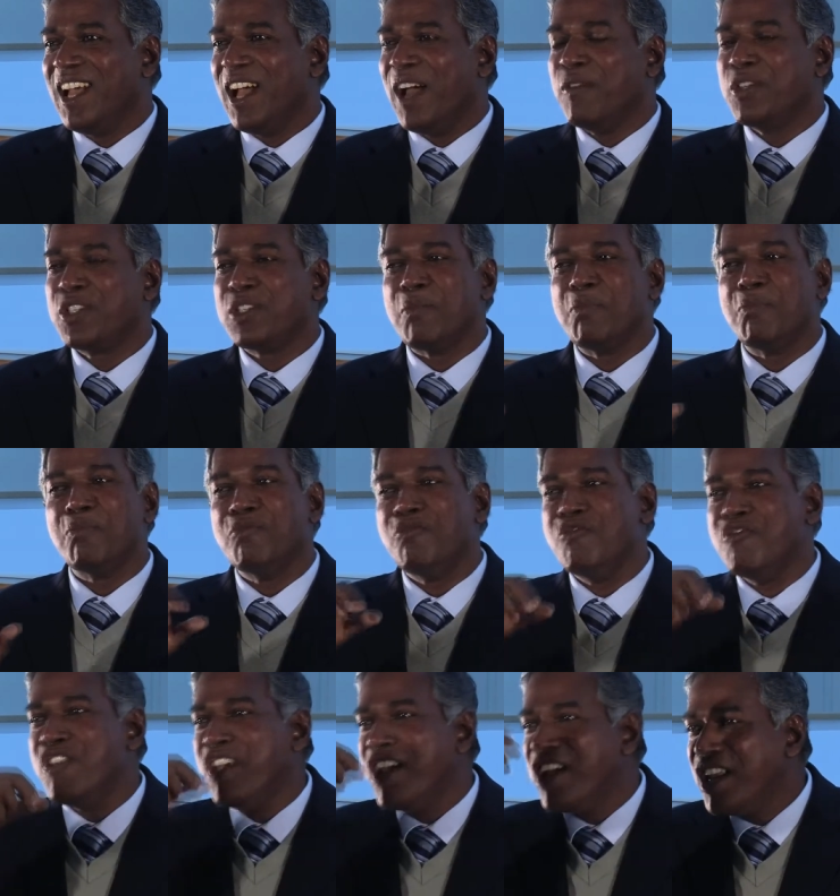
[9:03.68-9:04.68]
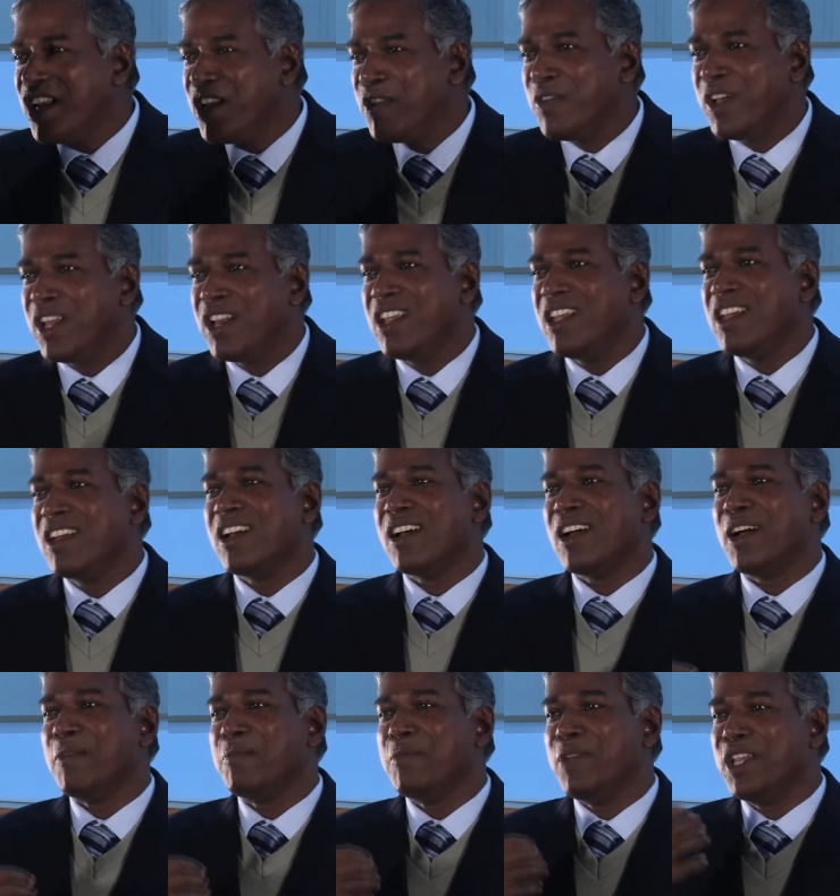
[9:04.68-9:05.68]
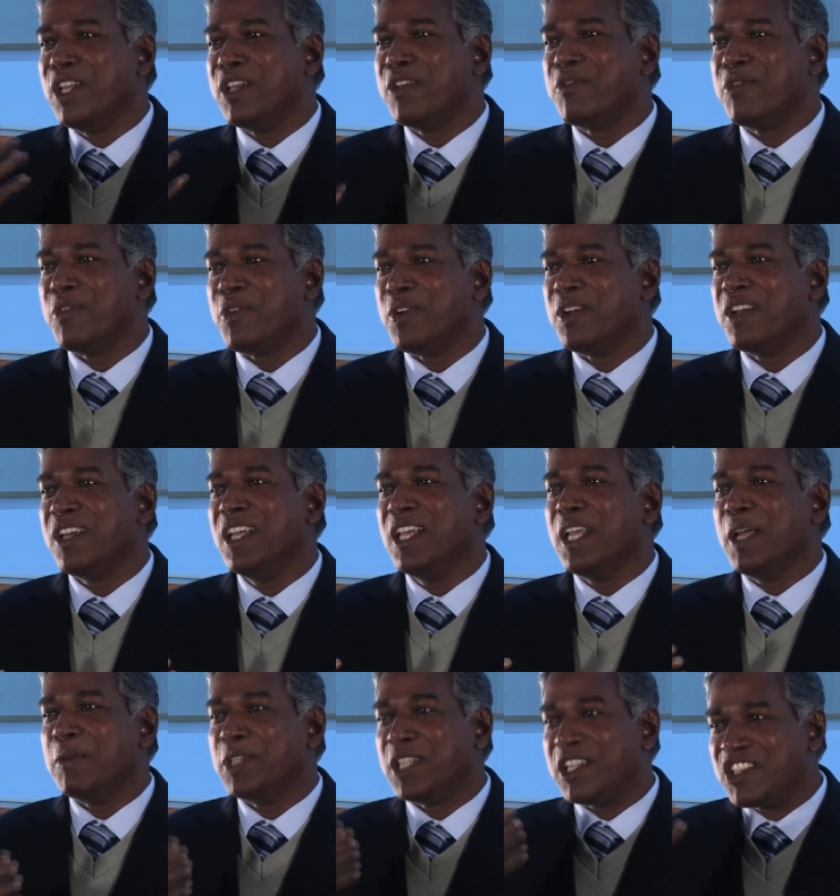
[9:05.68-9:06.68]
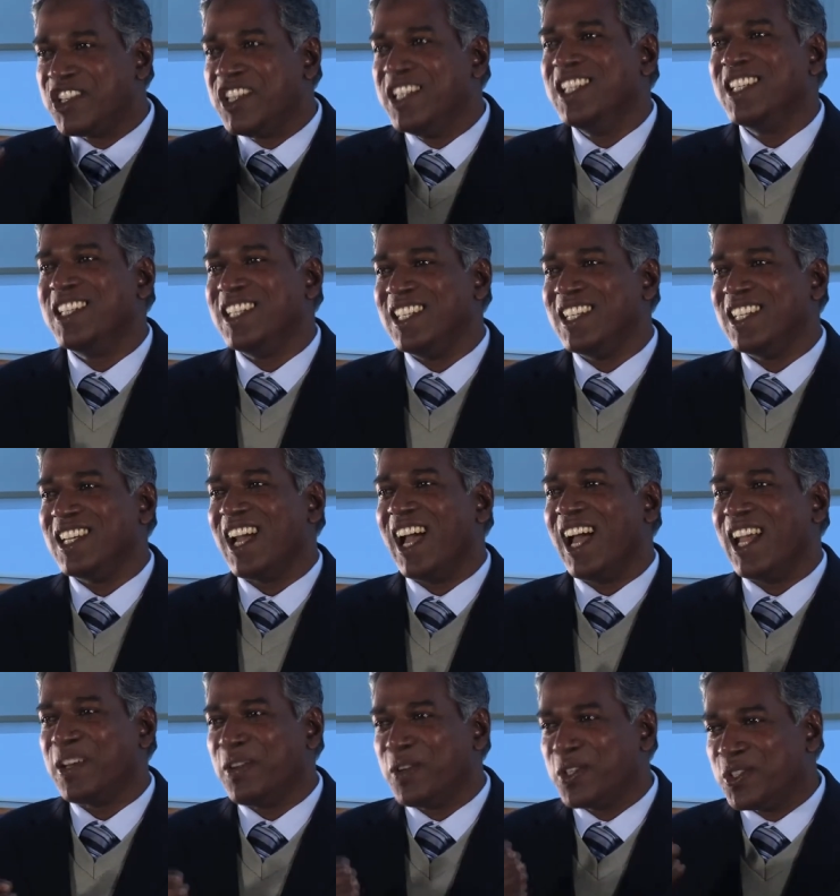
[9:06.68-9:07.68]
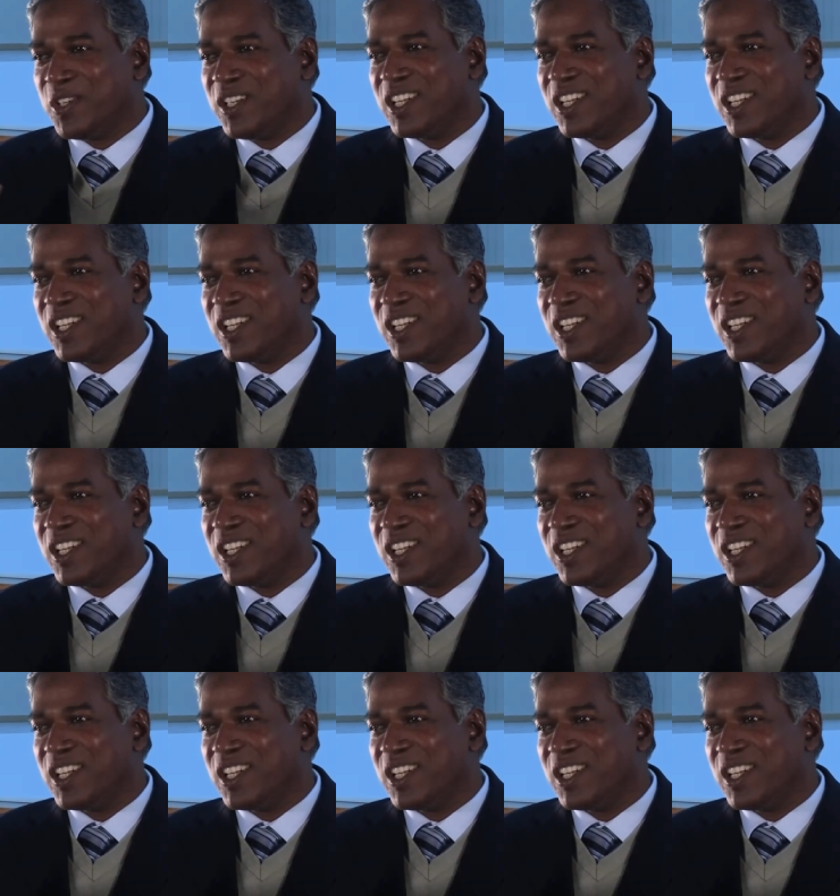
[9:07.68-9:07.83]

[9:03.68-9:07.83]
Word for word: uh, which are very, very uh, meaningful with the Trinity and also